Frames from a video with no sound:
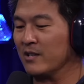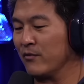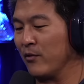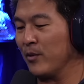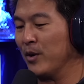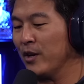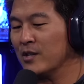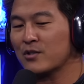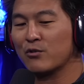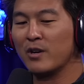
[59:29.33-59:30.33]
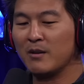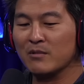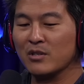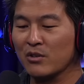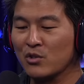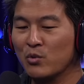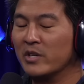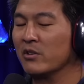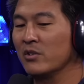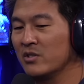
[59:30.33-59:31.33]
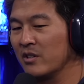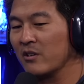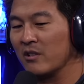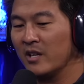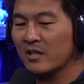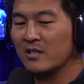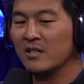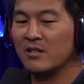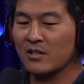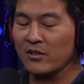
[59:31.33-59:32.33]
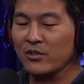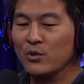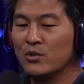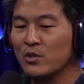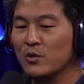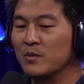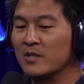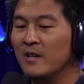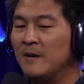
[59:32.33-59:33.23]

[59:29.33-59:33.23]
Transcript: from your Instagram to your Tweeters to your LinkedIn to your YouTubes,